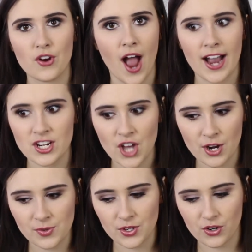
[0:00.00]
Their
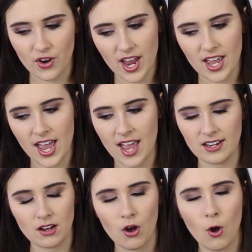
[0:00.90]
eyeshadows are great
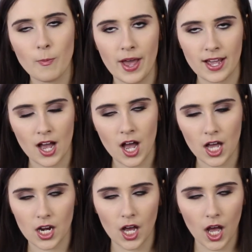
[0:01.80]
and oh my
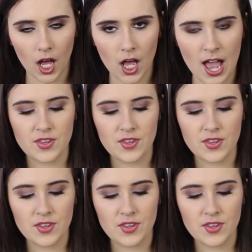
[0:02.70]
god. Ugh.